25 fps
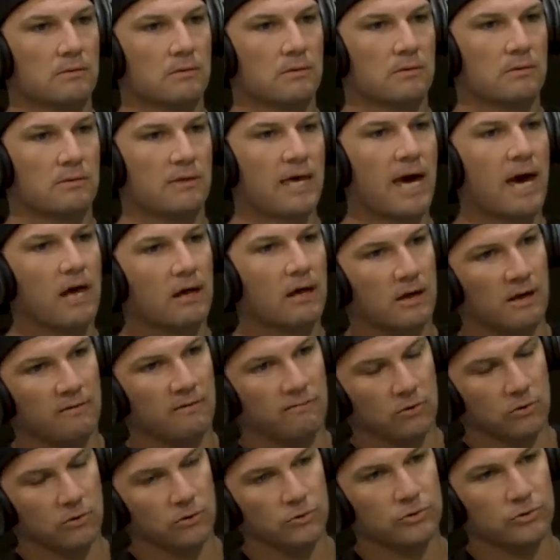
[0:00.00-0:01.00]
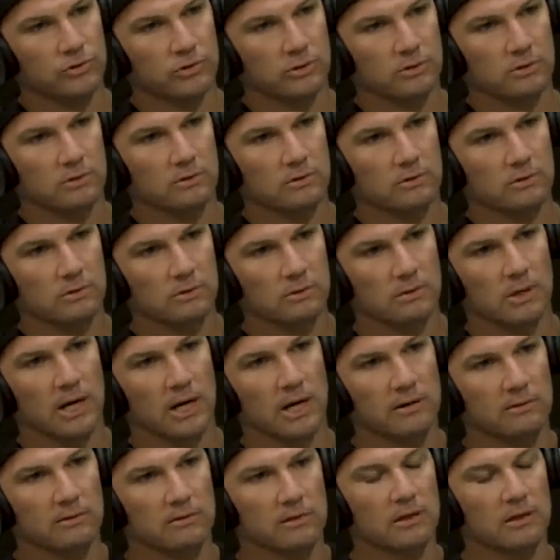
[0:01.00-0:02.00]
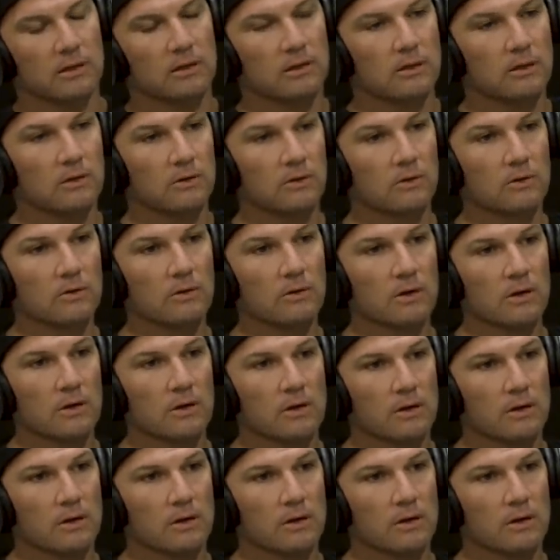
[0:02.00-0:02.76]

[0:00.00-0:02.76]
that evolution, I think, you know?